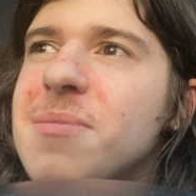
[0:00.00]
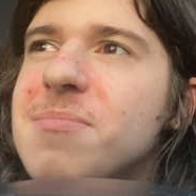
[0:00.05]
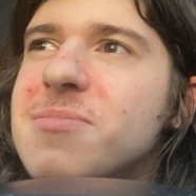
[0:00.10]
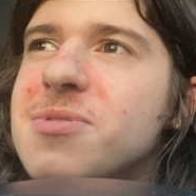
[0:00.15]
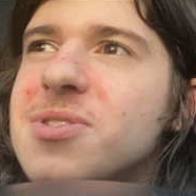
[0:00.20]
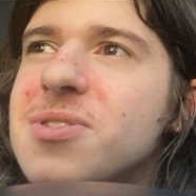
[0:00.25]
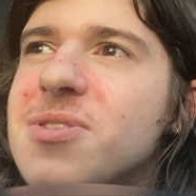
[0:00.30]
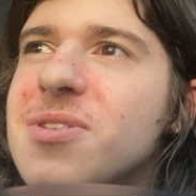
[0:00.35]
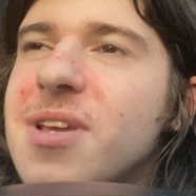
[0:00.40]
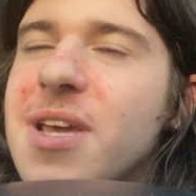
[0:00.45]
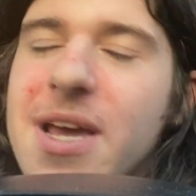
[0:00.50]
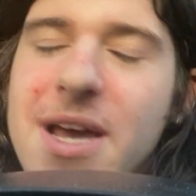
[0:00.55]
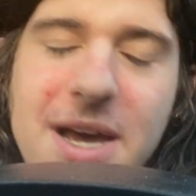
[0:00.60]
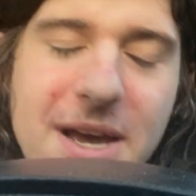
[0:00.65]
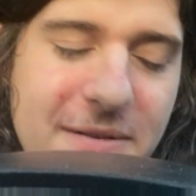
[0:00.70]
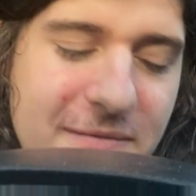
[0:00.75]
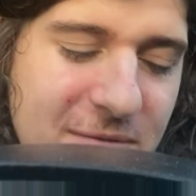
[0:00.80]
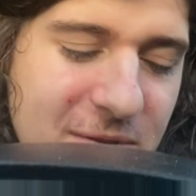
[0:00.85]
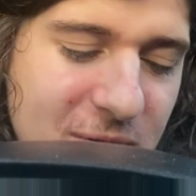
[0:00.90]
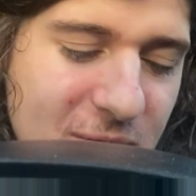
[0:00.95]
So
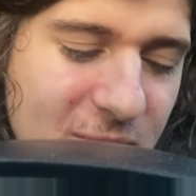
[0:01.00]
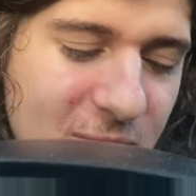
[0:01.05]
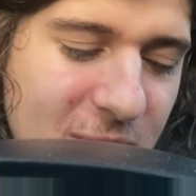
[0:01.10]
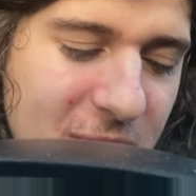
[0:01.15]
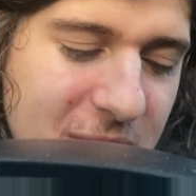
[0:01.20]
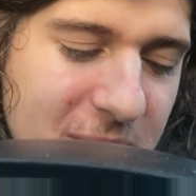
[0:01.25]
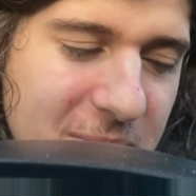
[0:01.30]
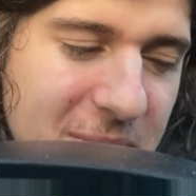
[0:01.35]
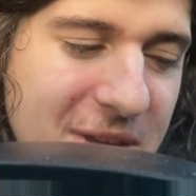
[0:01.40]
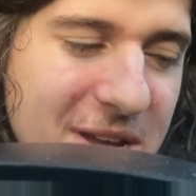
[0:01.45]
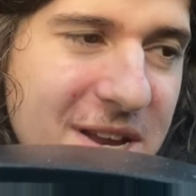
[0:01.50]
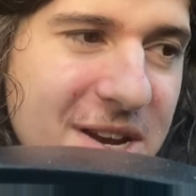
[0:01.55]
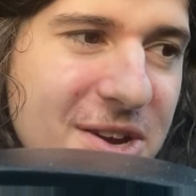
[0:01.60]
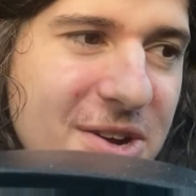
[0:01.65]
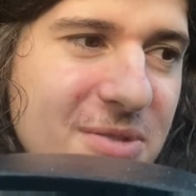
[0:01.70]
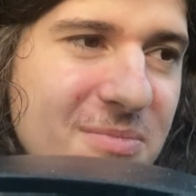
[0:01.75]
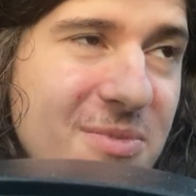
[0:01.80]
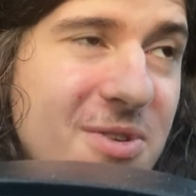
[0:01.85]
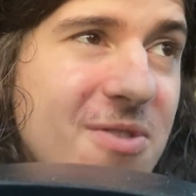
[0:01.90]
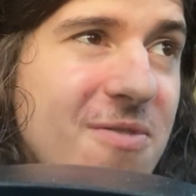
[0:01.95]
yeah, if you want me in
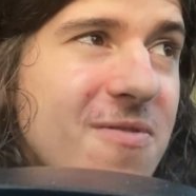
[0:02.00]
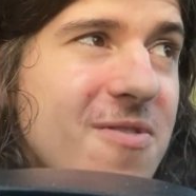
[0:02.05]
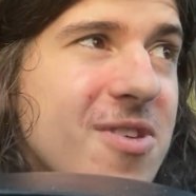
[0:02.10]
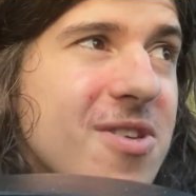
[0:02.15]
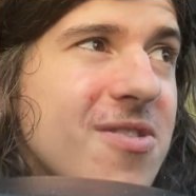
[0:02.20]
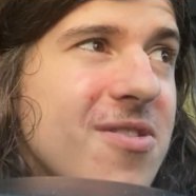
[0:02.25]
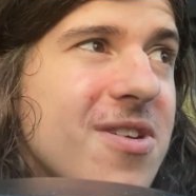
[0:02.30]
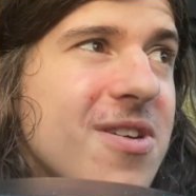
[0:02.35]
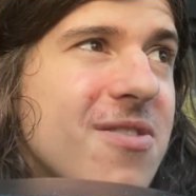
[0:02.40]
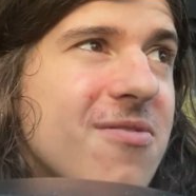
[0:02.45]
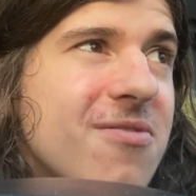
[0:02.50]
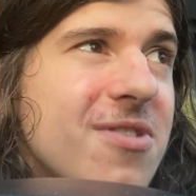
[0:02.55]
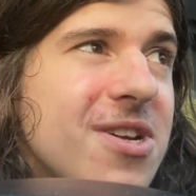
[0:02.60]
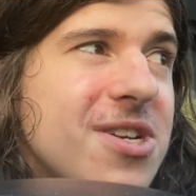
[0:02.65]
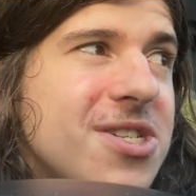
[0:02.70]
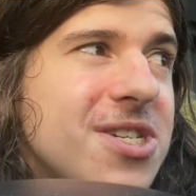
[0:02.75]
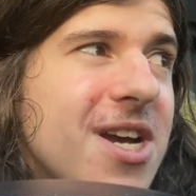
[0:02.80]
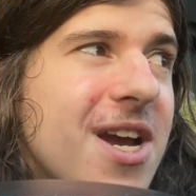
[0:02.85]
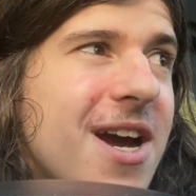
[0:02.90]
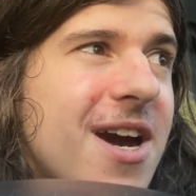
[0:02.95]
your movie, you can
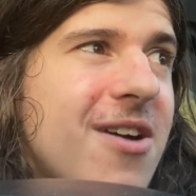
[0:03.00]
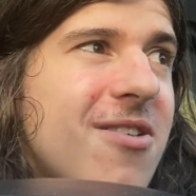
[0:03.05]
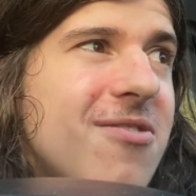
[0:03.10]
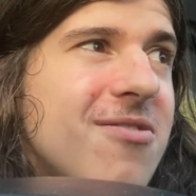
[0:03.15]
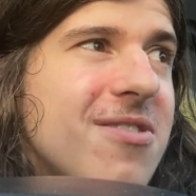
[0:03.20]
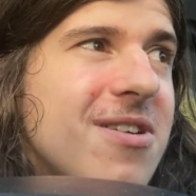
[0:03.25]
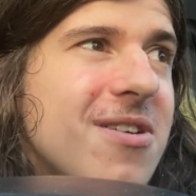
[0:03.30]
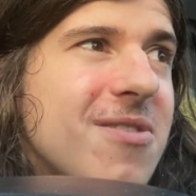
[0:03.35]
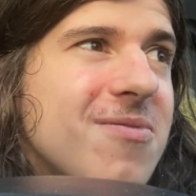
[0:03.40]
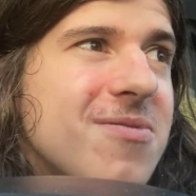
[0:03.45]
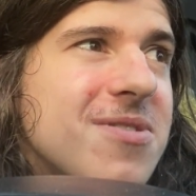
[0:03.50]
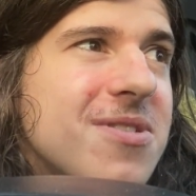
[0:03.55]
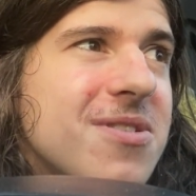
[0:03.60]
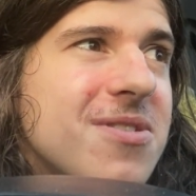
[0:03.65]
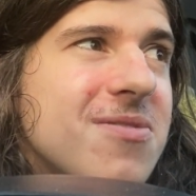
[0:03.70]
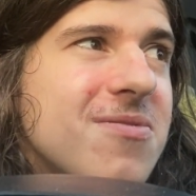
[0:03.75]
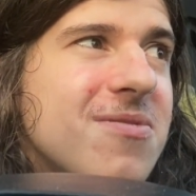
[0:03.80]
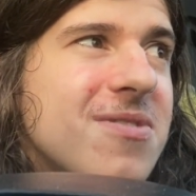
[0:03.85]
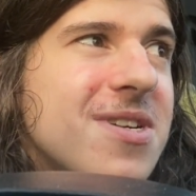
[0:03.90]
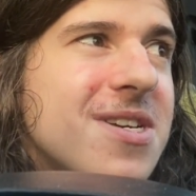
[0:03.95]
reach out. I would
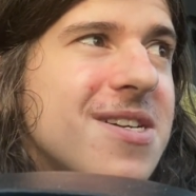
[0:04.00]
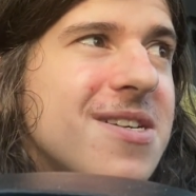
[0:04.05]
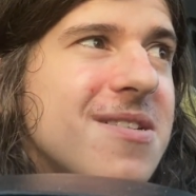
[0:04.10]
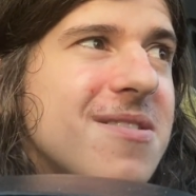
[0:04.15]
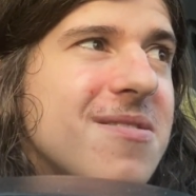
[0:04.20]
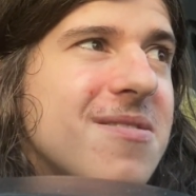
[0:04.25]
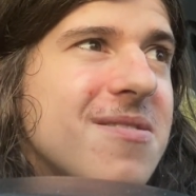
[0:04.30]
do it.